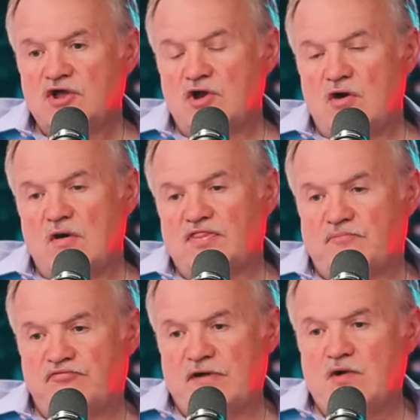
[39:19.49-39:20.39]
You know,
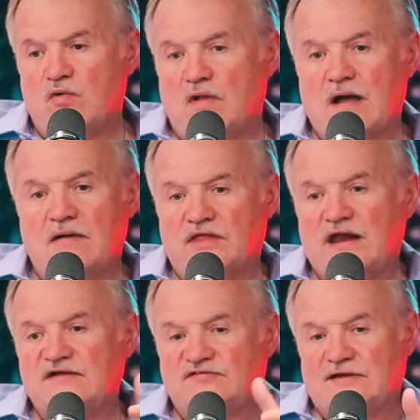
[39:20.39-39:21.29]
the prequel, the
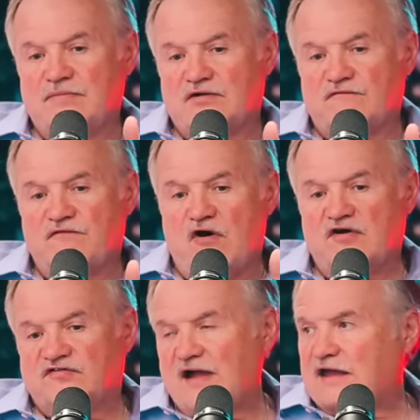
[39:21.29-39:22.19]
nice thing about
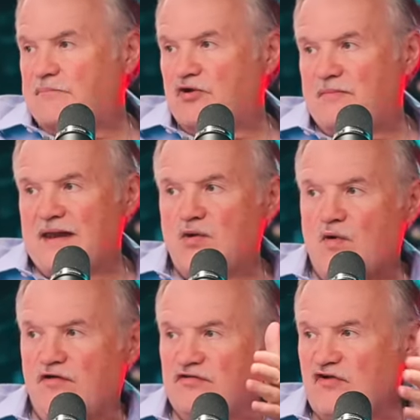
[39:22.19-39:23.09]
Nefarious is I could put him
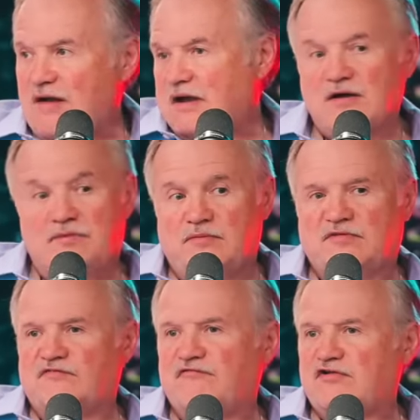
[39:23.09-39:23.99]
anywhere in time. I could put him
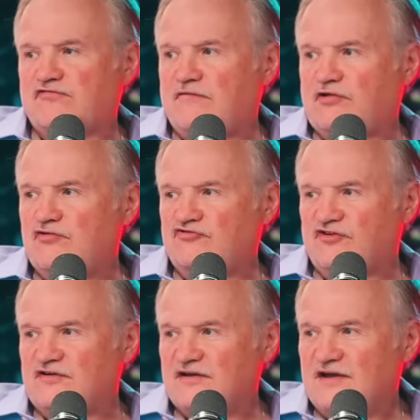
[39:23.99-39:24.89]
at the French
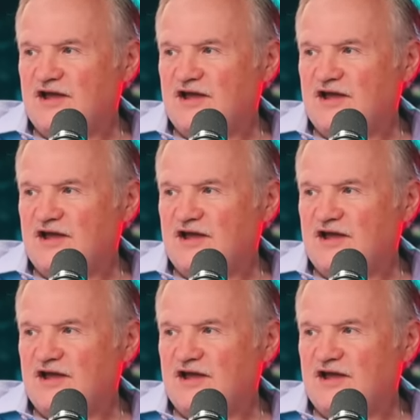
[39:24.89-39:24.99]
Revolution,